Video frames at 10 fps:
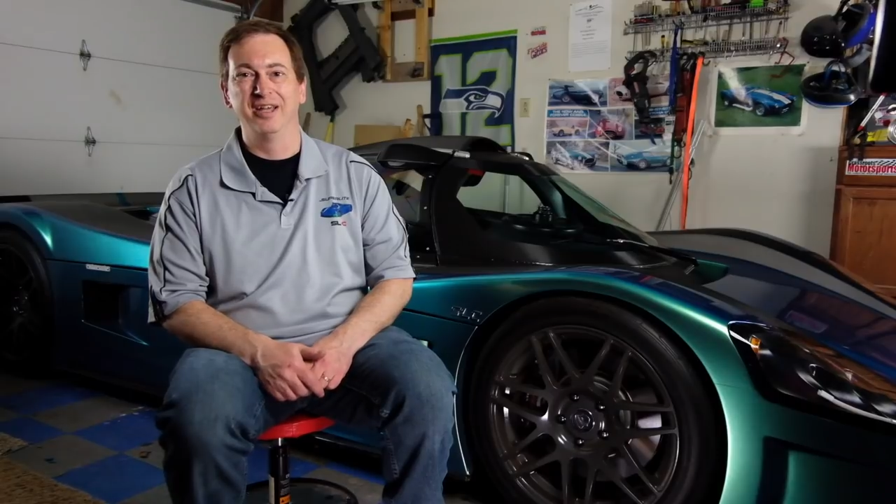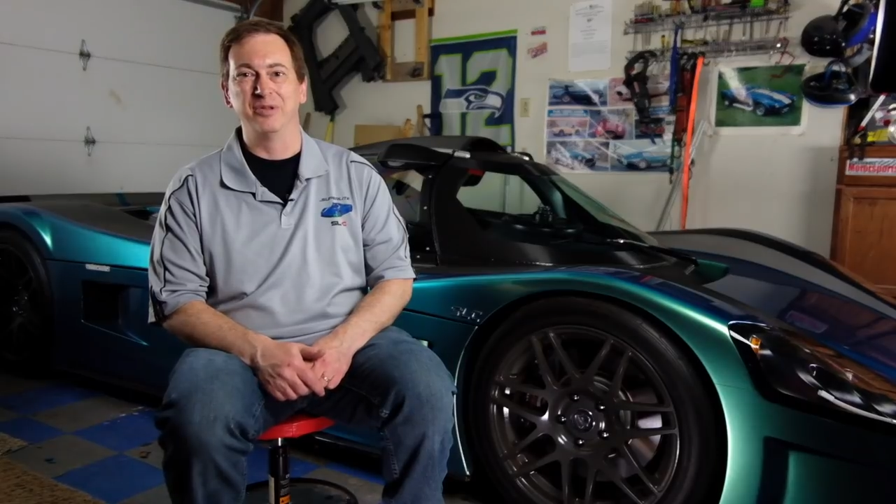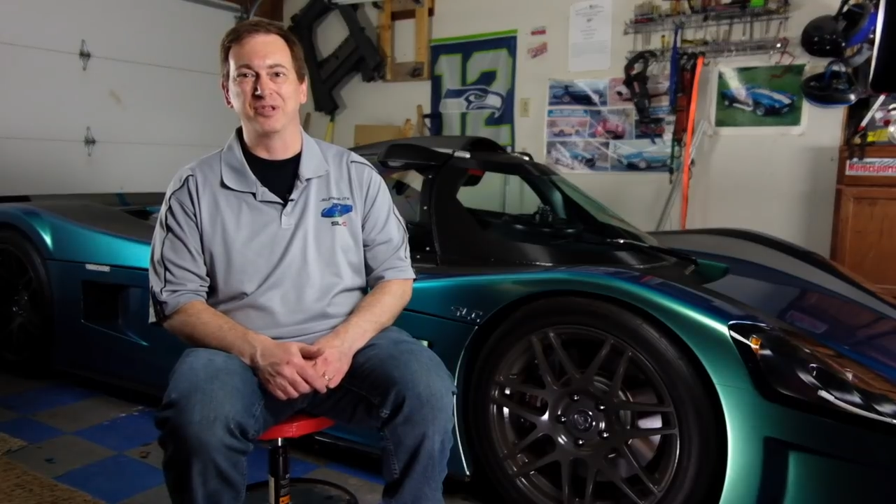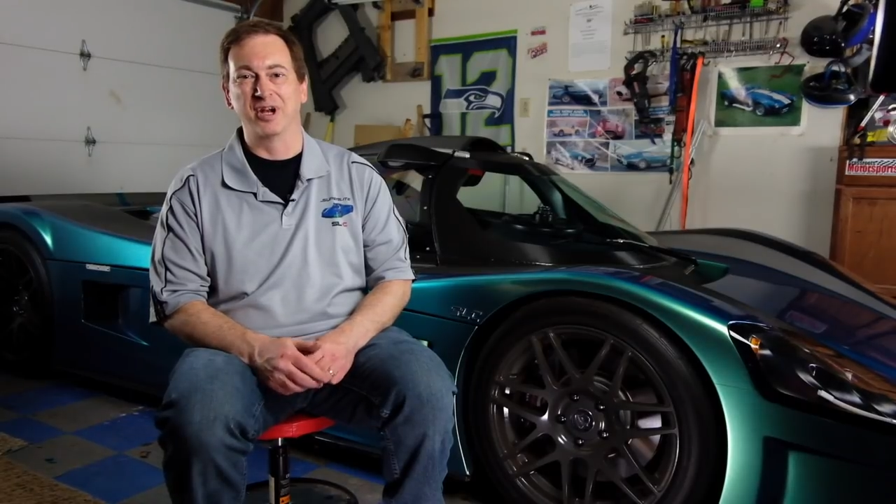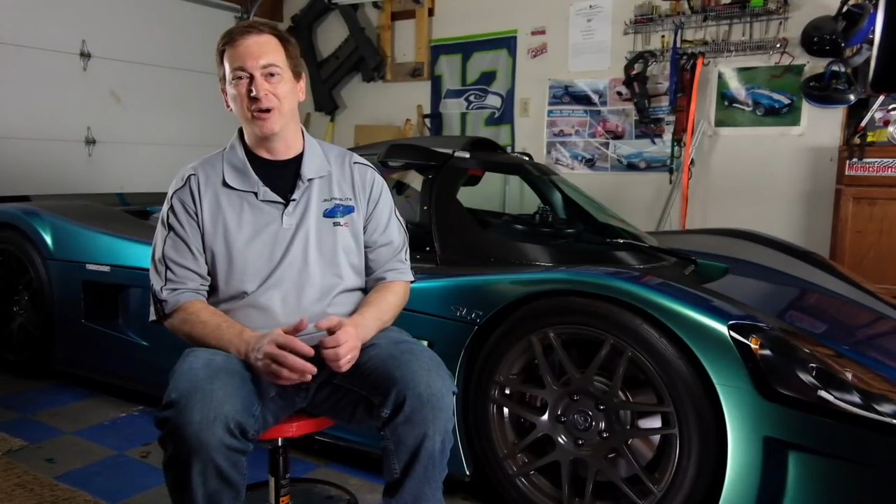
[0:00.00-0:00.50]

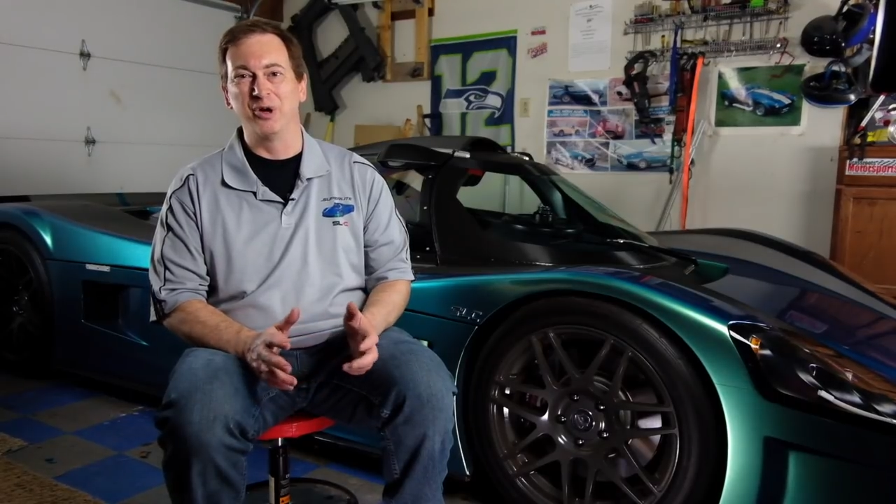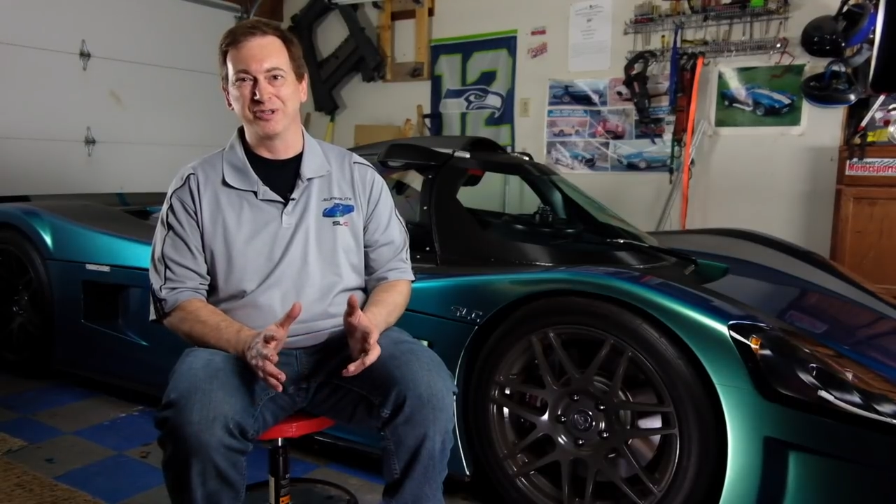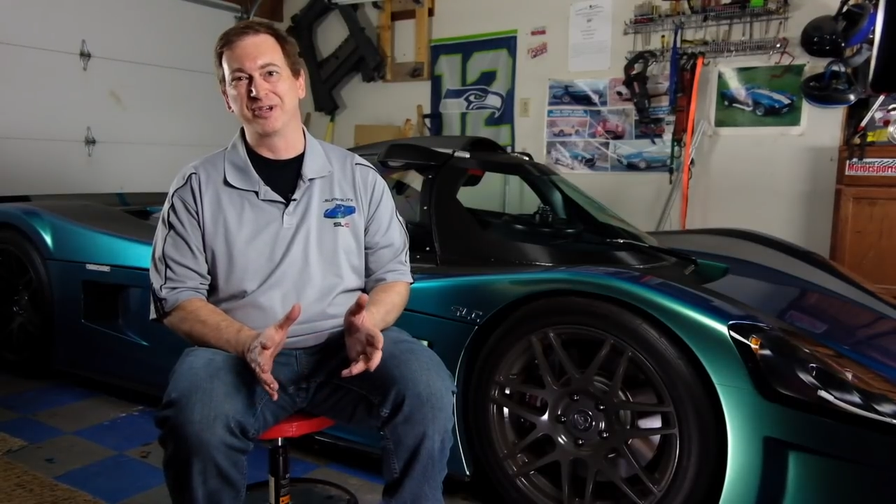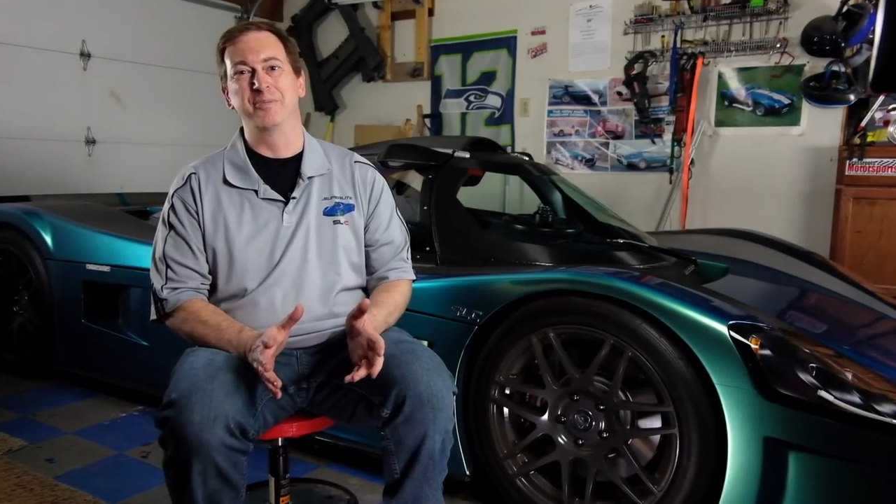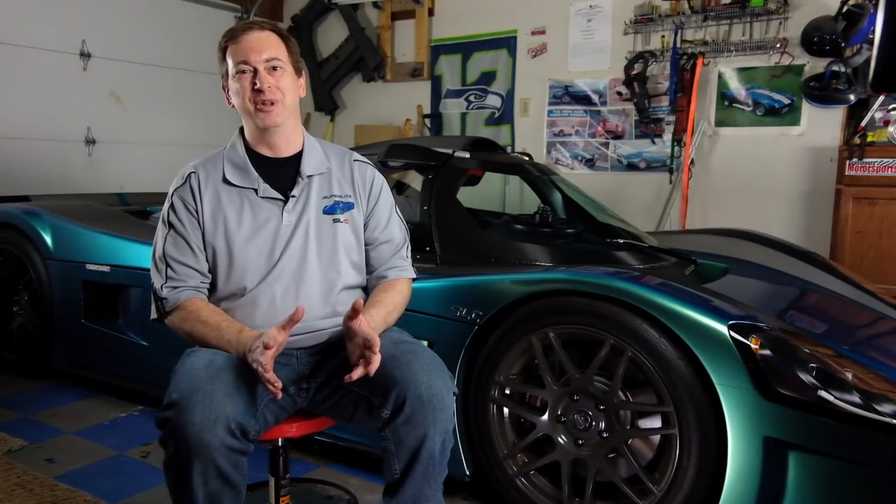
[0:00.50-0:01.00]
and said, I want
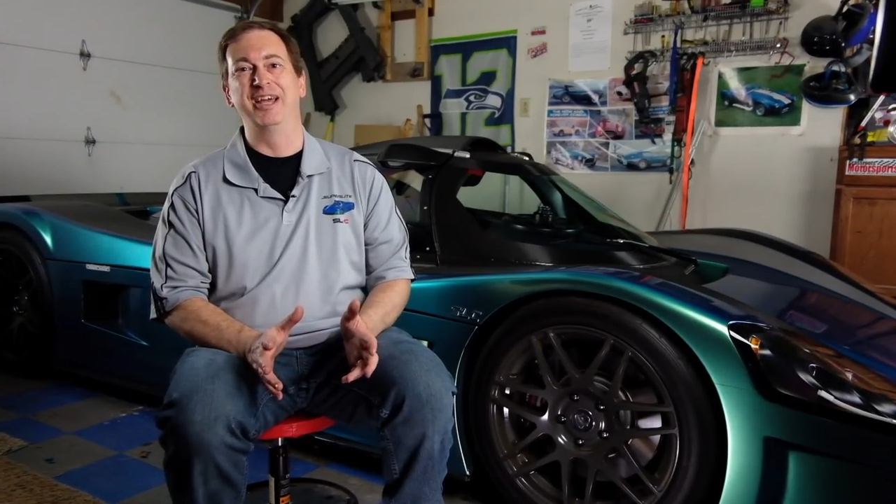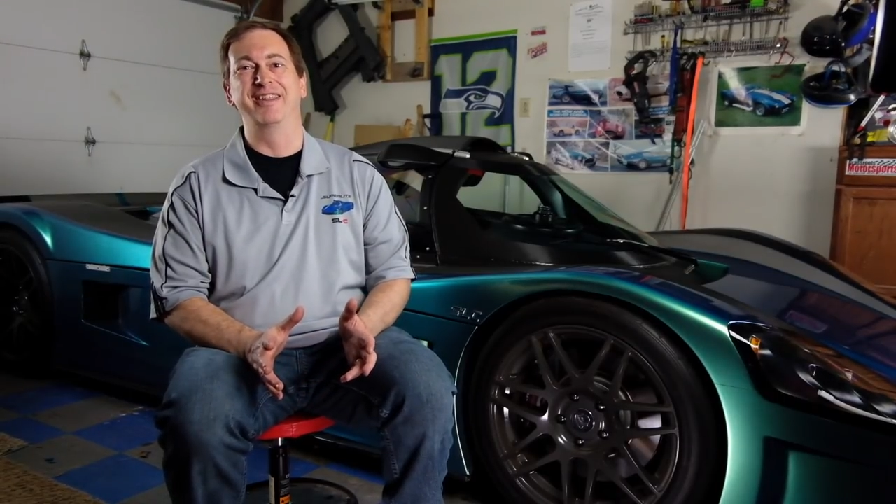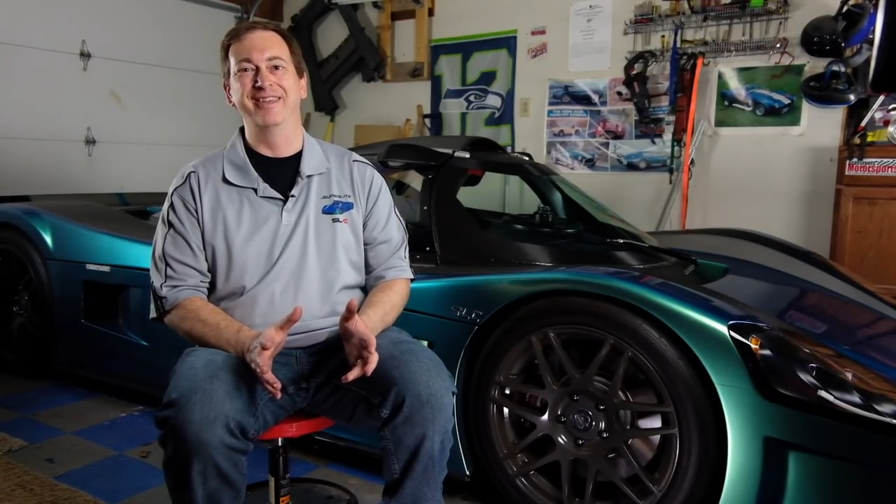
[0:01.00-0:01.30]
something like